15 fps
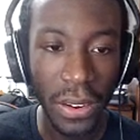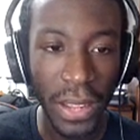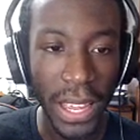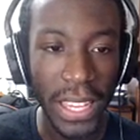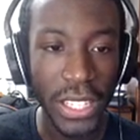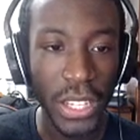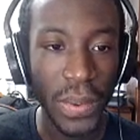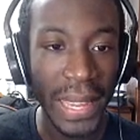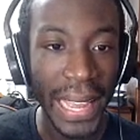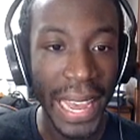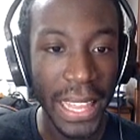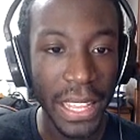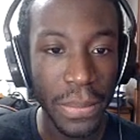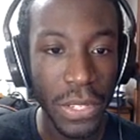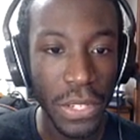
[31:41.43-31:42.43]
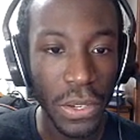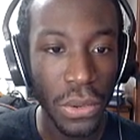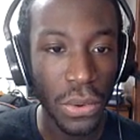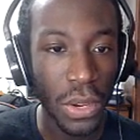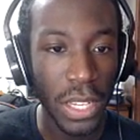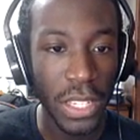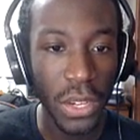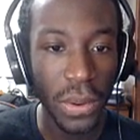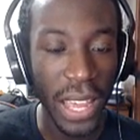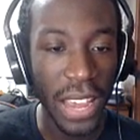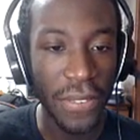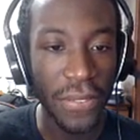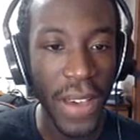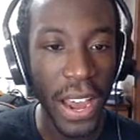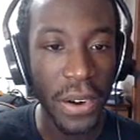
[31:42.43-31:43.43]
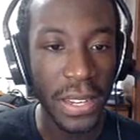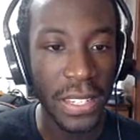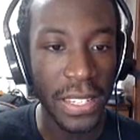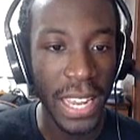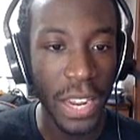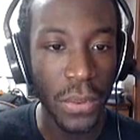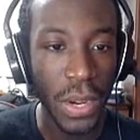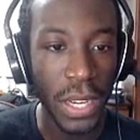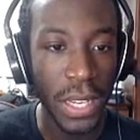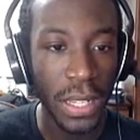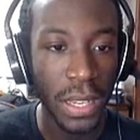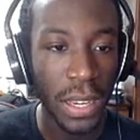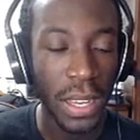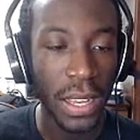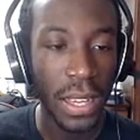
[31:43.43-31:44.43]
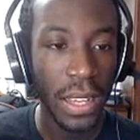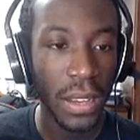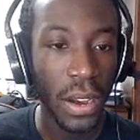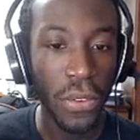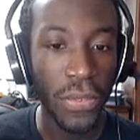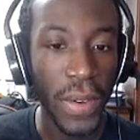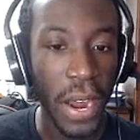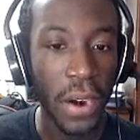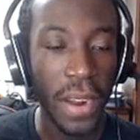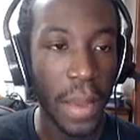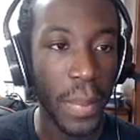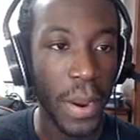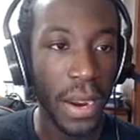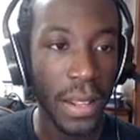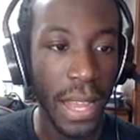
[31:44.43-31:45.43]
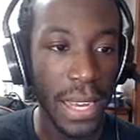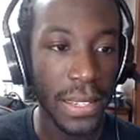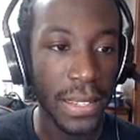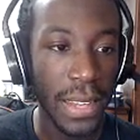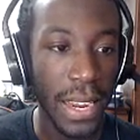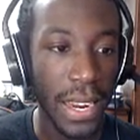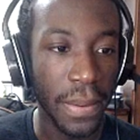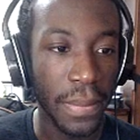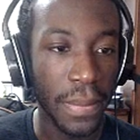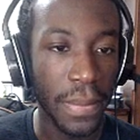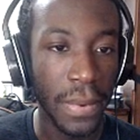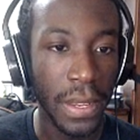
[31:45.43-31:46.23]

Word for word: Okay, so we got them two. It's okay, Fido can take one. Oh, Fido got paralyzed? Damn.